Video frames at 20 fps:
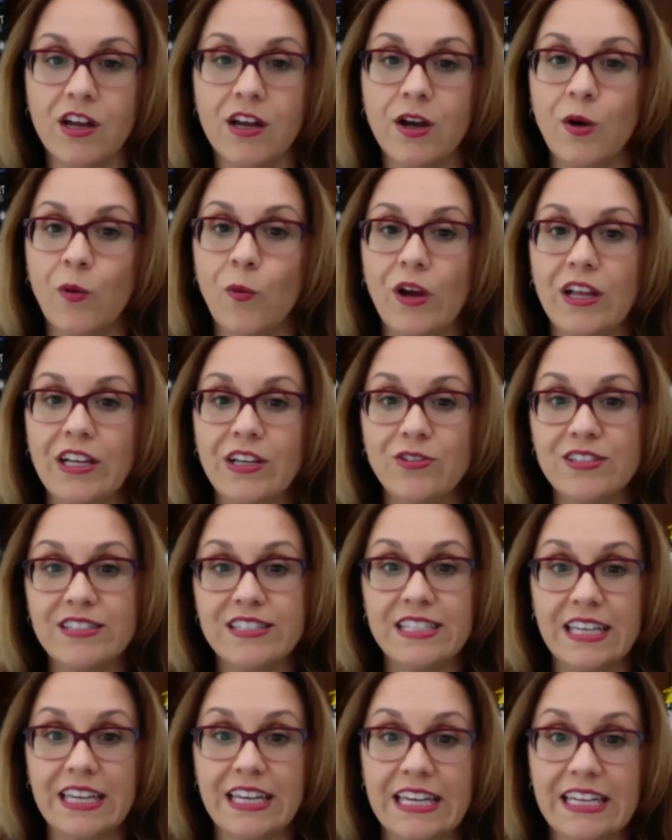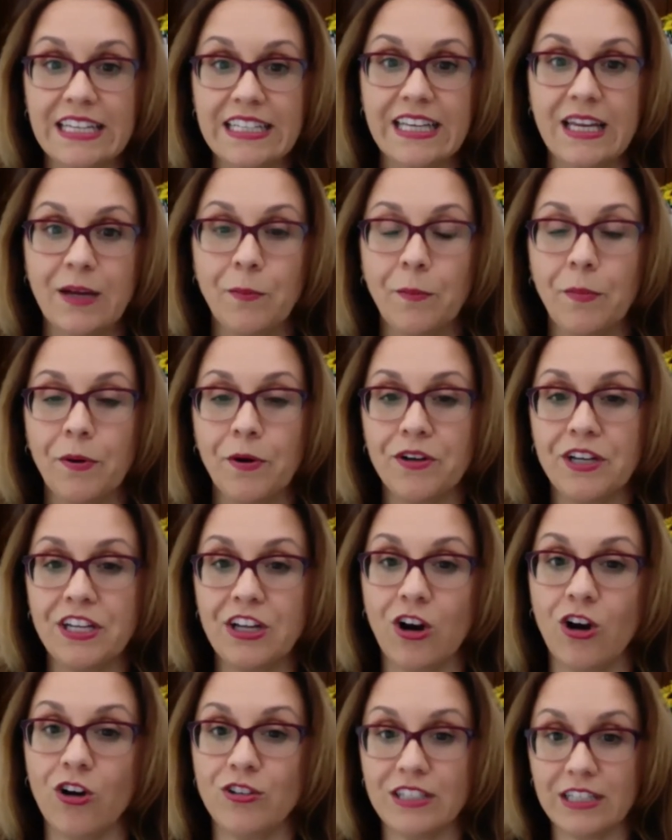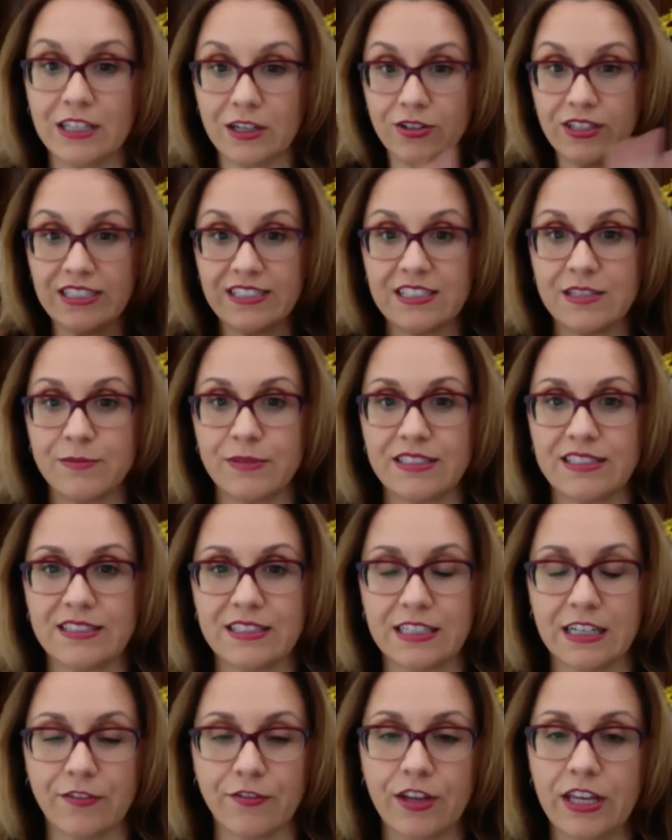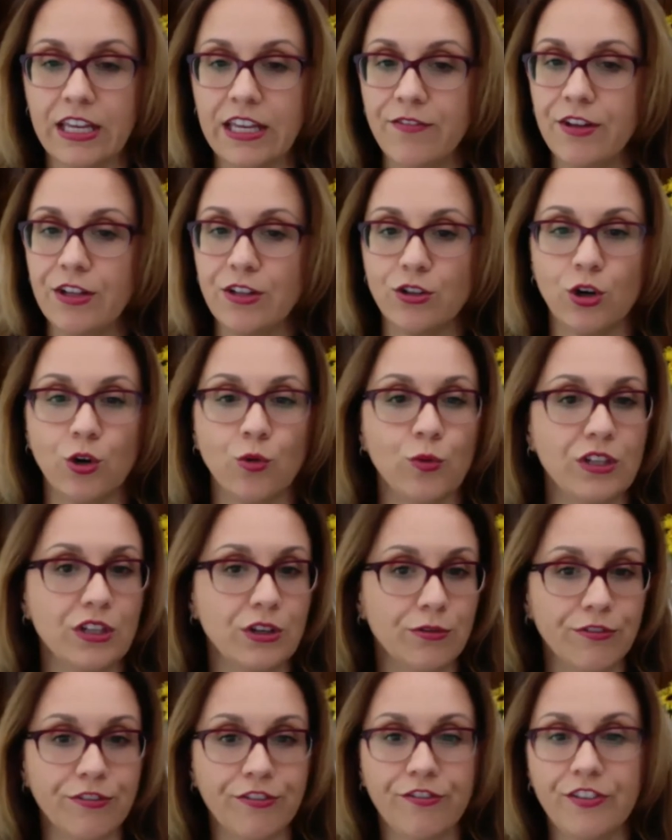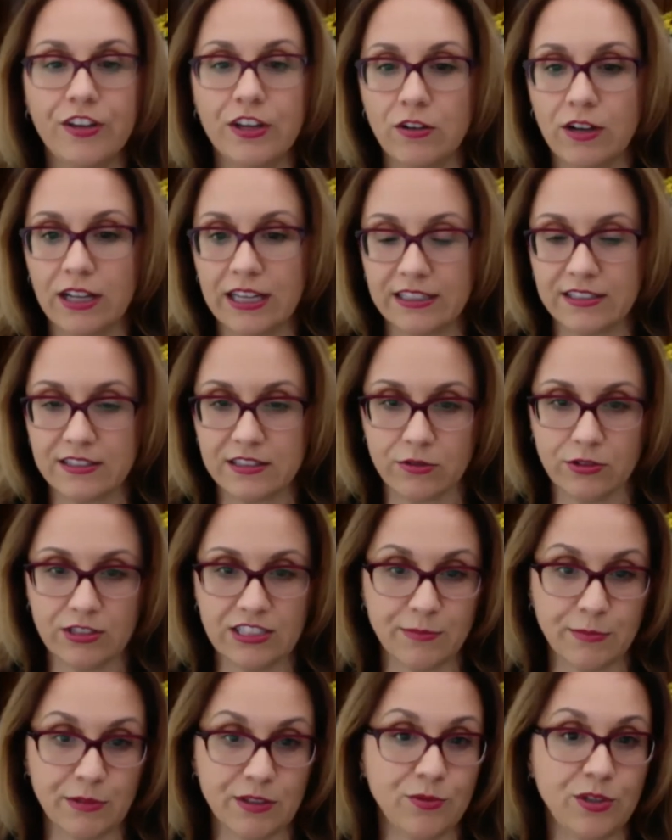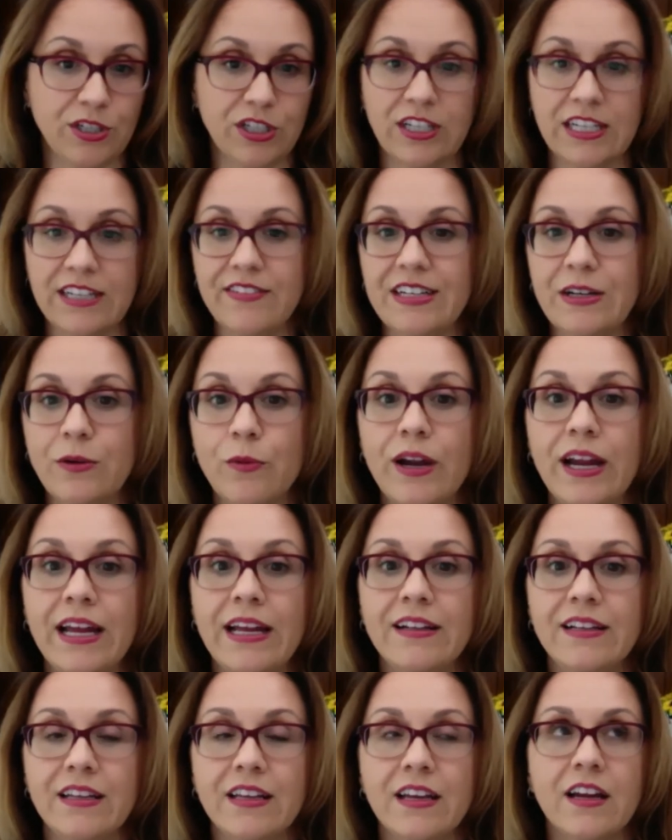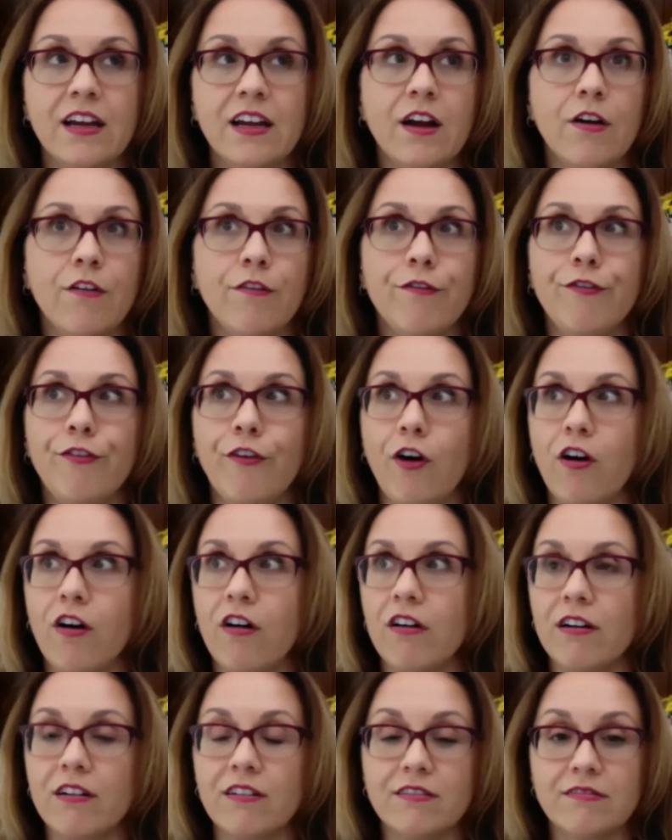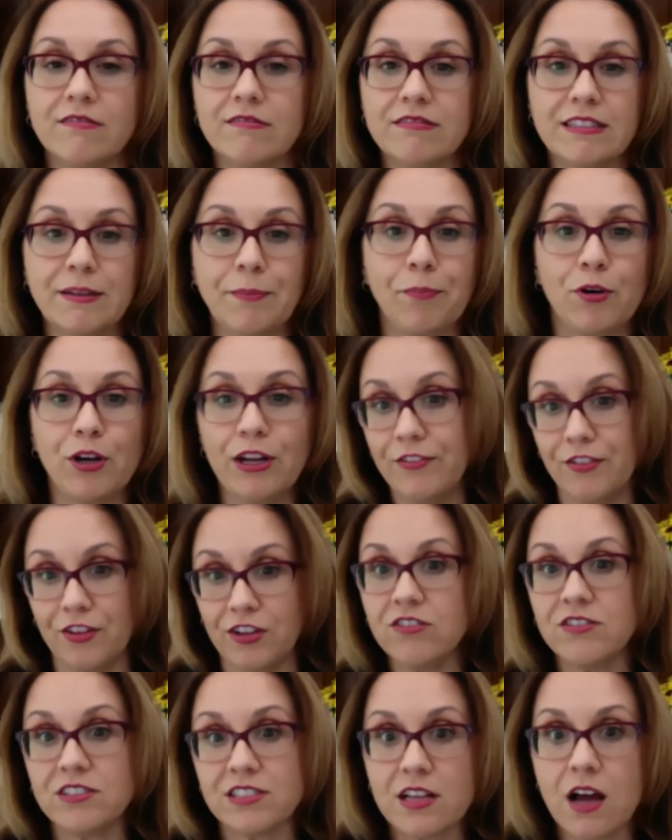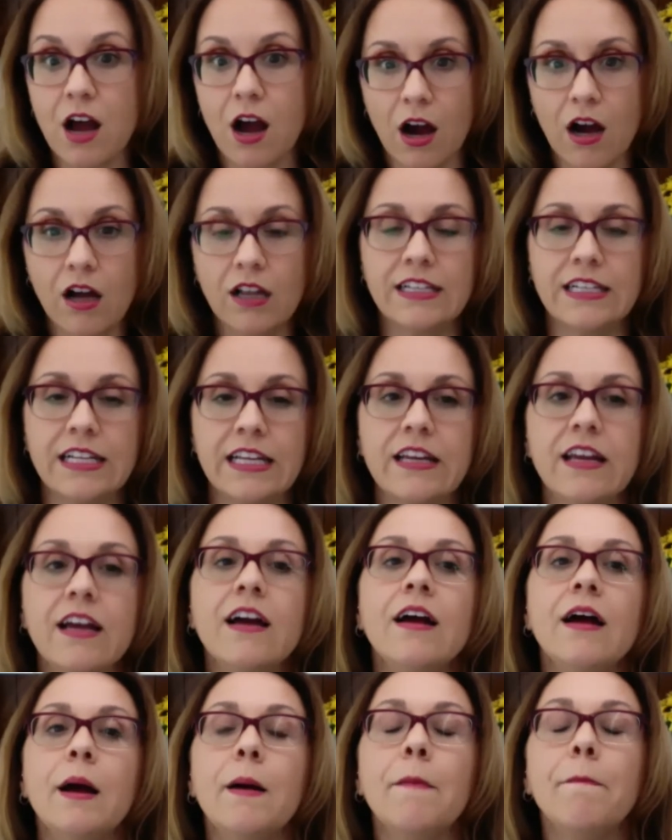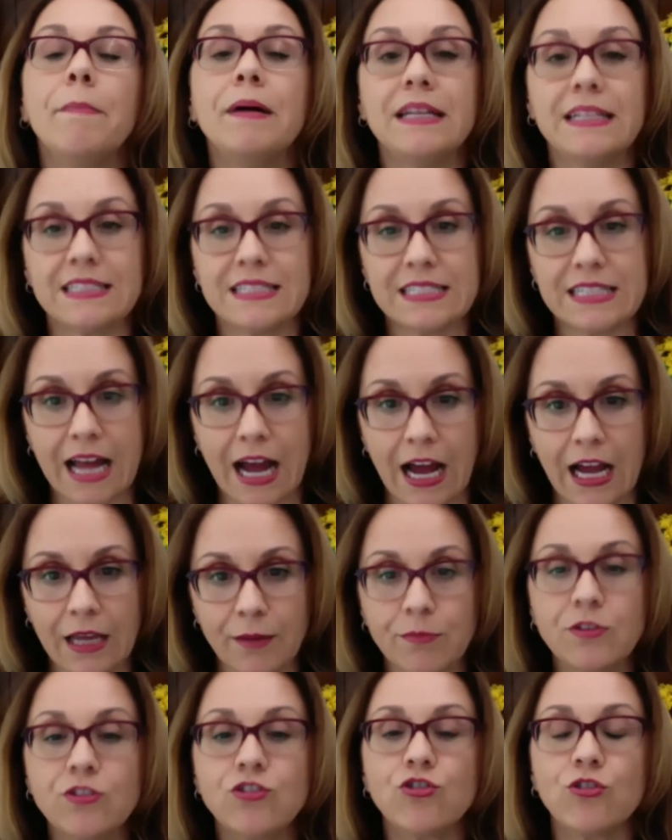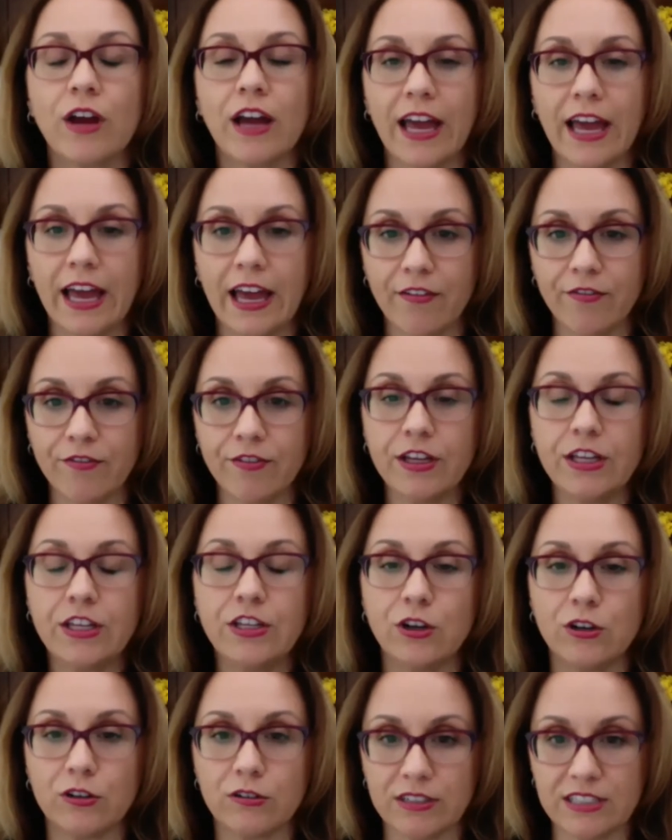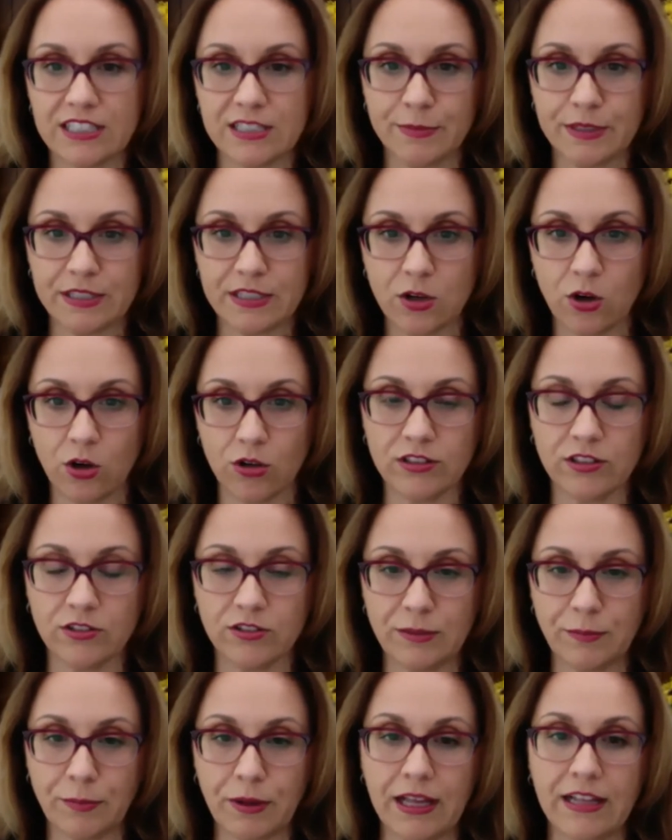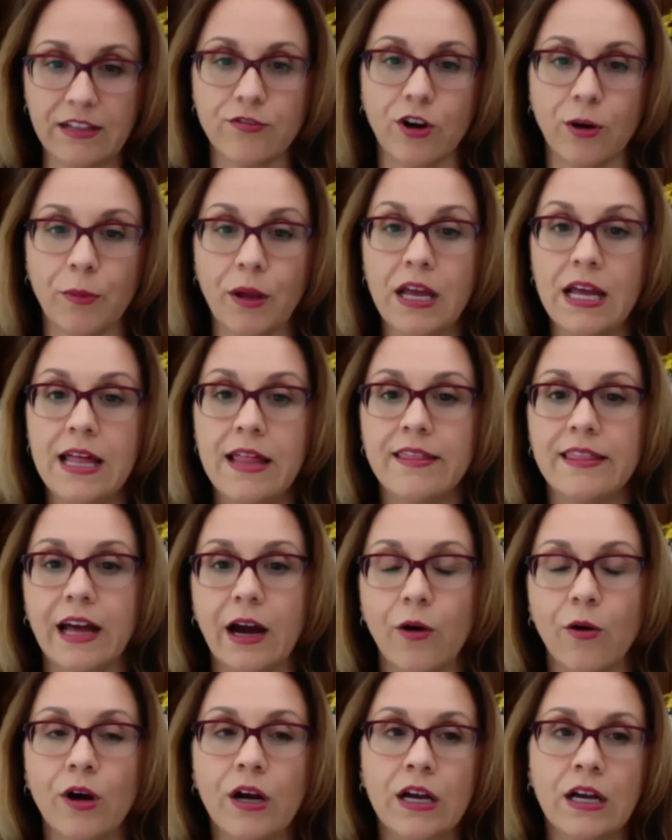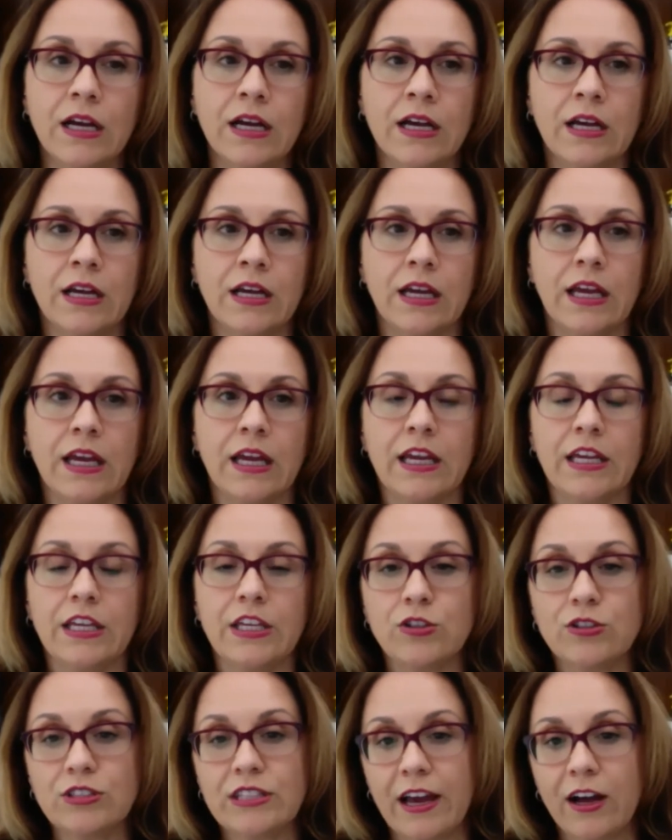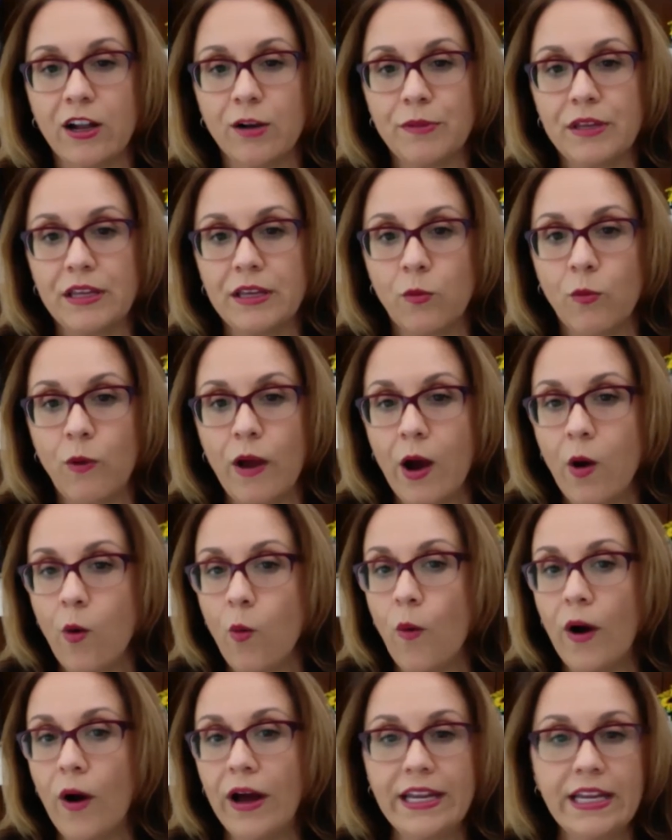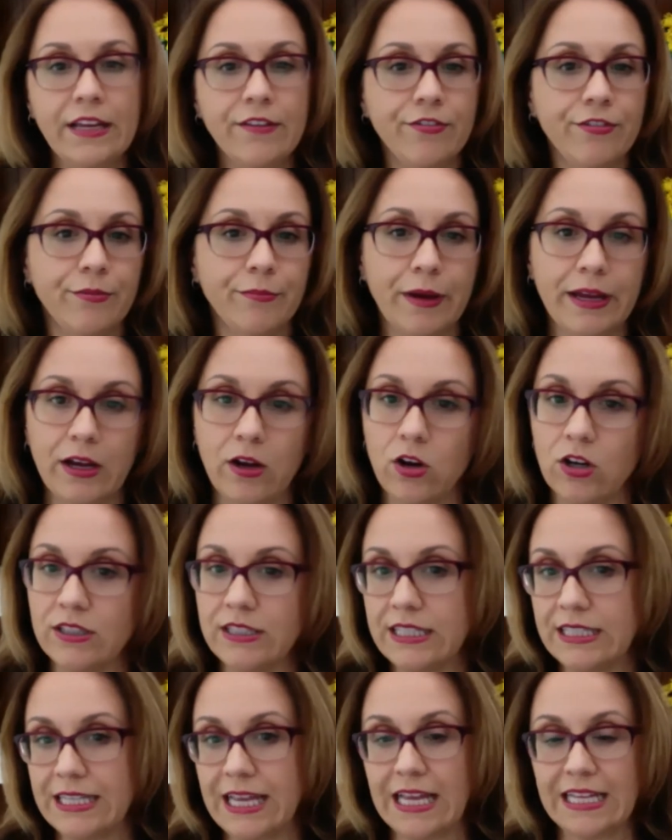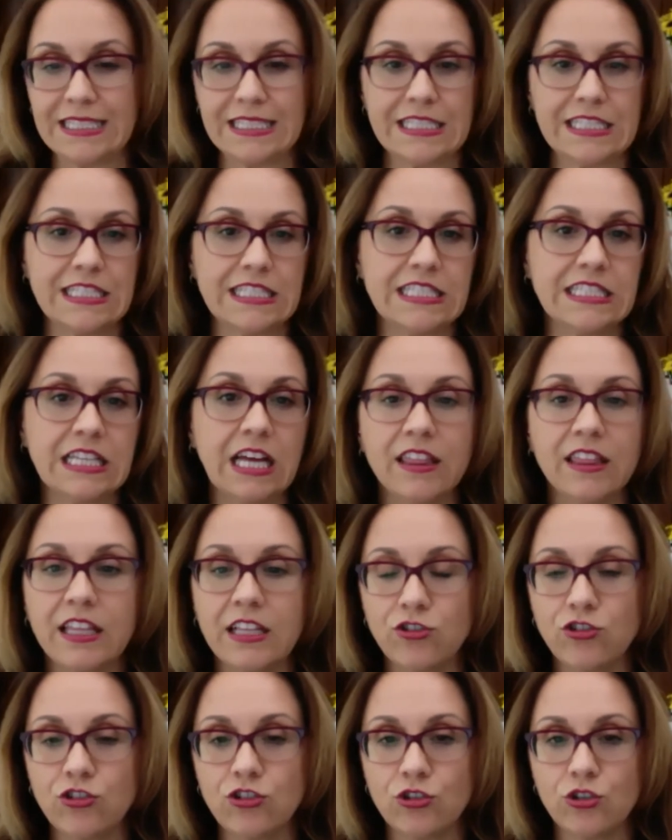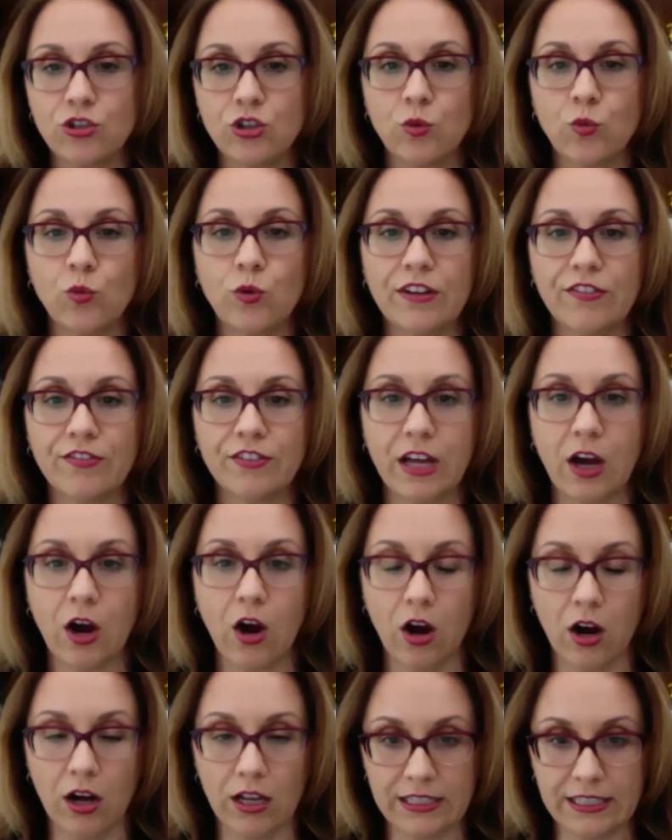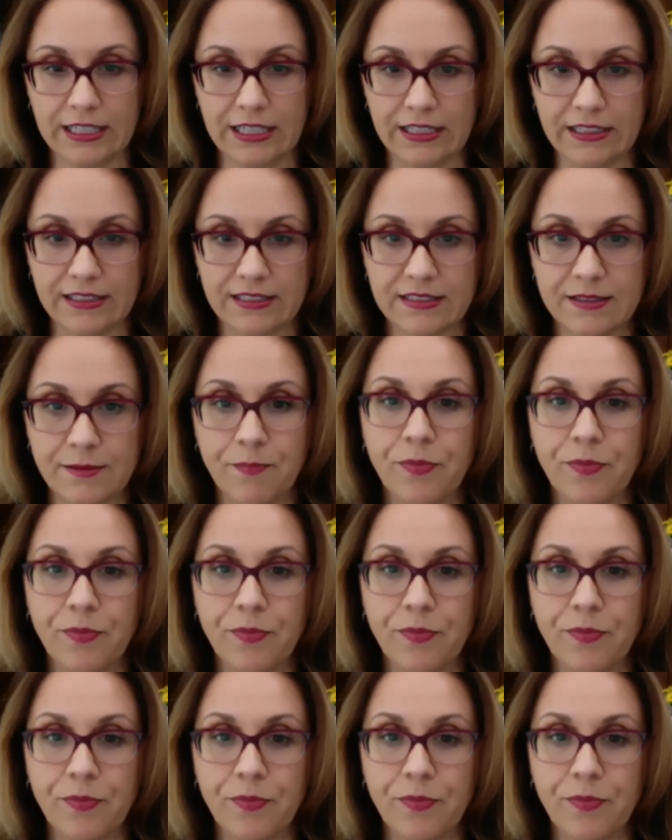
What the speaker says: When you see them putting all the Christmas stuff, even though we don't feel like it's Christmas, we are not even ready for the previous holiday, but it's time to have your Christmas content on the platform. Now, you tell me, well, what if my content has nothing to do with the holidays?